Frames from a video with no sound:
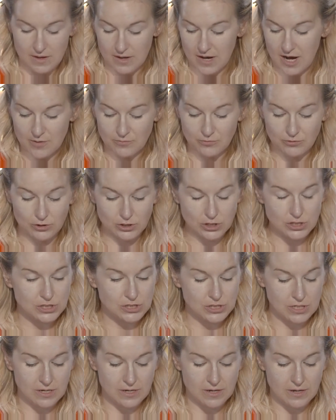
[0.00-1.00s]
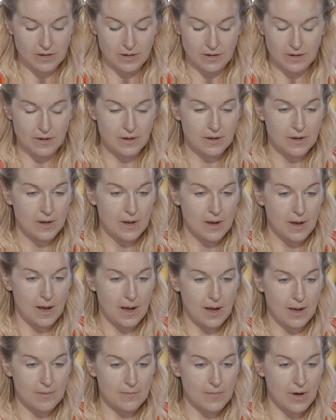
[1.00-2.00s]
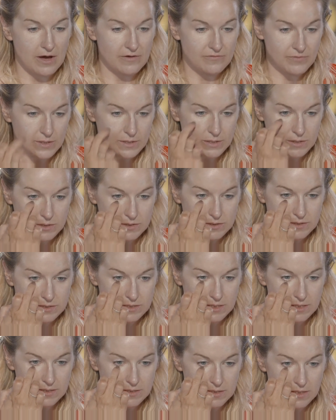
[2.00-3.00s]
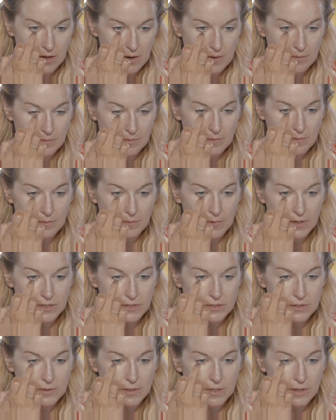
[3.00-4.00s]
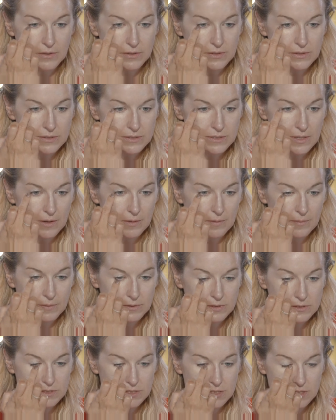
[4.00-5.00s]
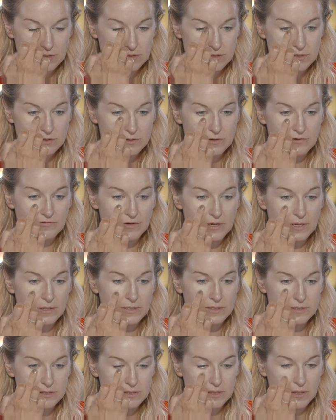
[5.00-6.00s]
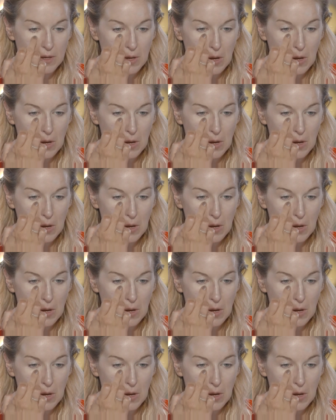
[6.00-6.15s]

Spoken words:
a brush. I find it just as easy when you're doing it on yourself, just to use your fingers.